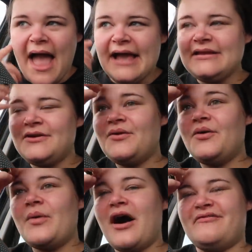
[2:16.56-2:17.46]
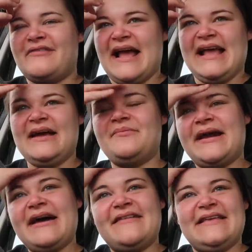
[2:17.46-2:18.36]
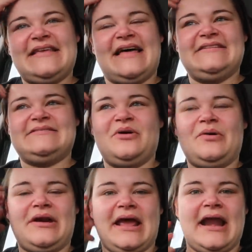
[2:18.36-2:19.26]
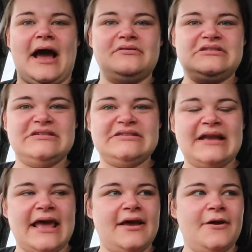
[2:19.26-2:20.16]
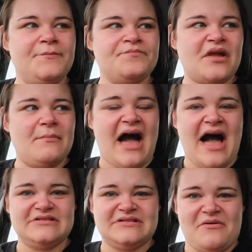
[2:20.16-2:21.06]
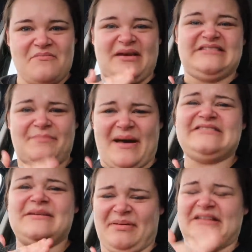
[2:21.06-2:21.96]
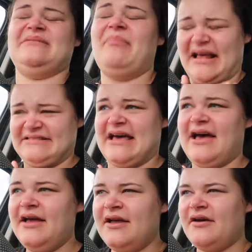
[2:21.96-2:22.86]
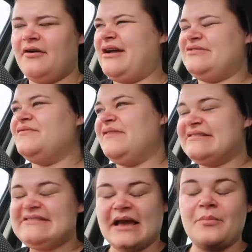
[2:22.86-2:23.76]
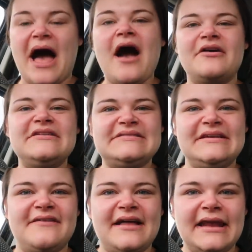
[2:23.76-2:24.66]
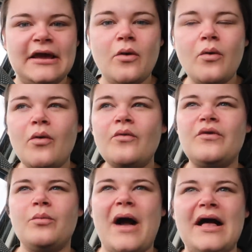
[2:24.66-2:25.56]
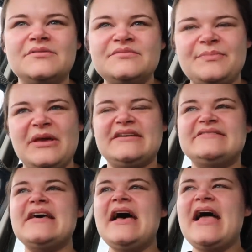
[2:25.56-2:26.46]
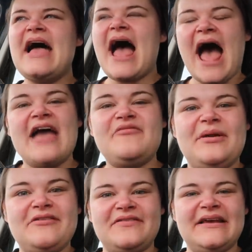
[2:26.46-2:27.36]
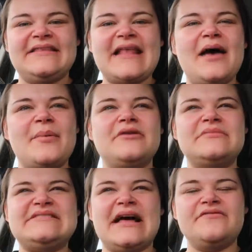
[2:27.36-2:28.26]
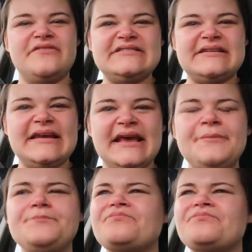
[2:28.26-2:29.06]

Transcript: And you know what, right? When I read that this morning, I was just like, my heart's going pitter patter, pitter patter. Oh, I don't feel sick, but I honestly felt like overwhelmed, because I've been feeling that about myself recently.